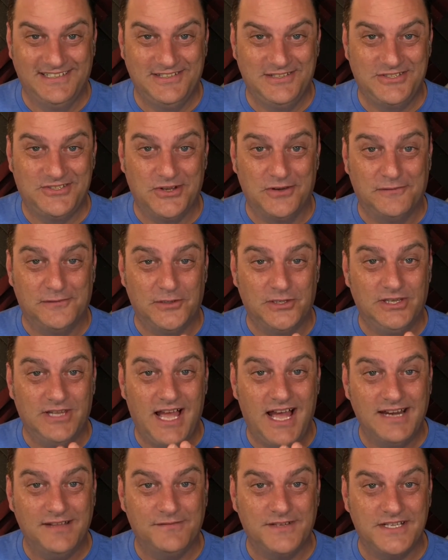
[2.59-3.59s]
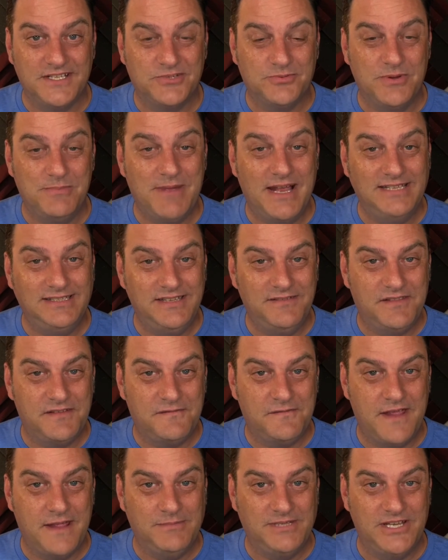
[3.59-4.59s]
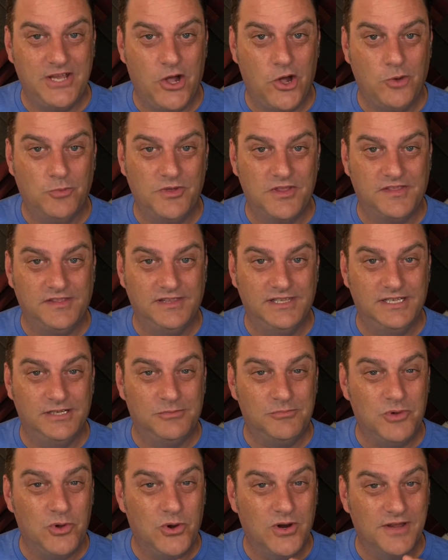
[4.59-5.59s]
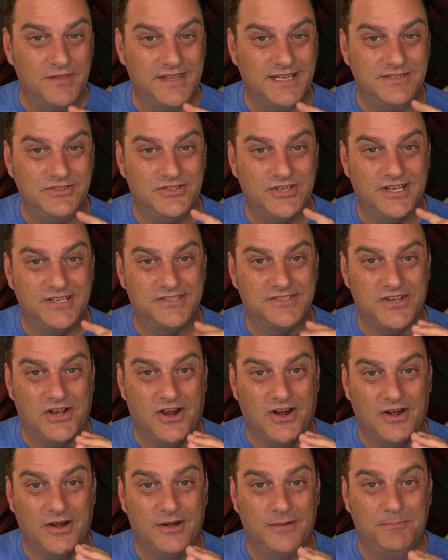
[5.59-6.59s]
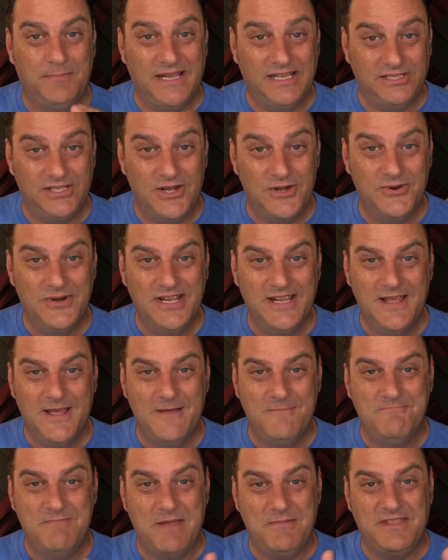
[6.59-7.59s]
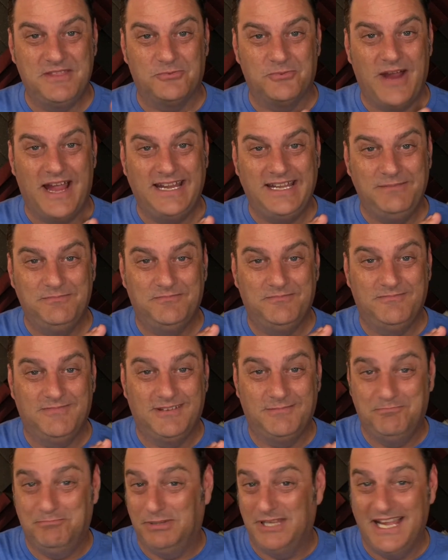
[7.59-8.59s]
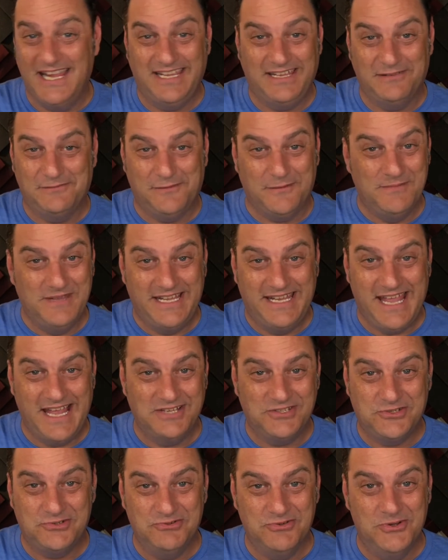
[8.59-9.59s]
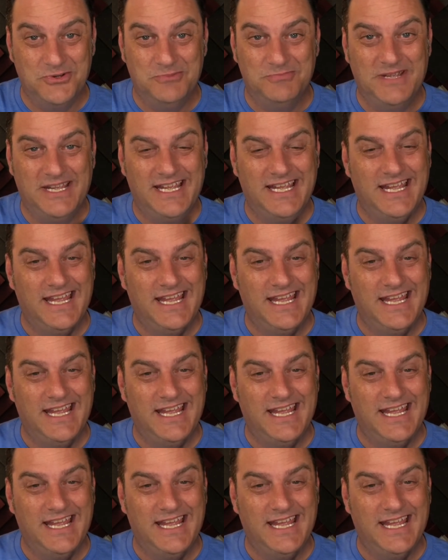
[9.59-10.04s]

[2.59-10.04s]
So for a lot of us, we might leave the family home with little more than just our pillow, maybe the ratty blanket from the guest room,